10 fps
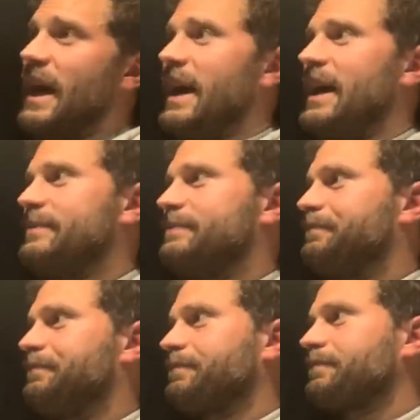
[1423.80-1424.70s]

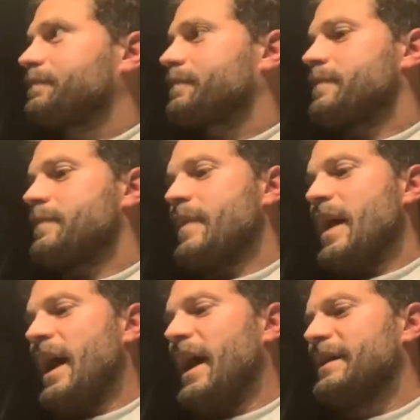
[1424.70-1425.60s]
Um,
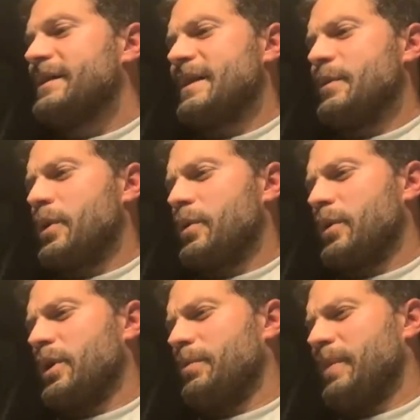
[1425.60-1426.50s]
and
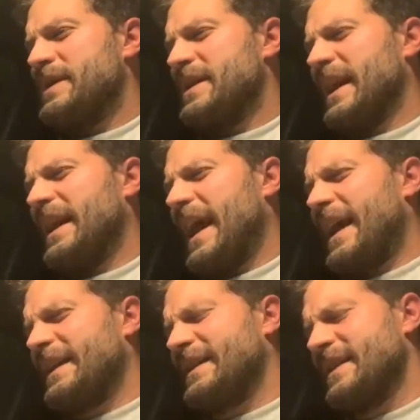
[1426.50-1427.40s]
we're you basically
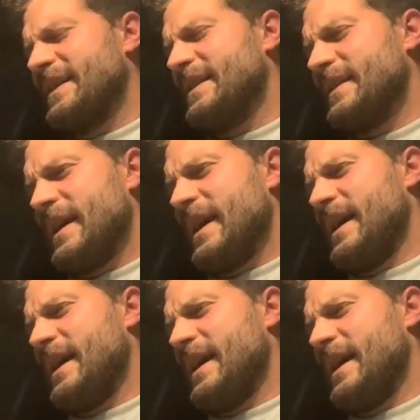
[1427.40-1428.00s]
getting to uh,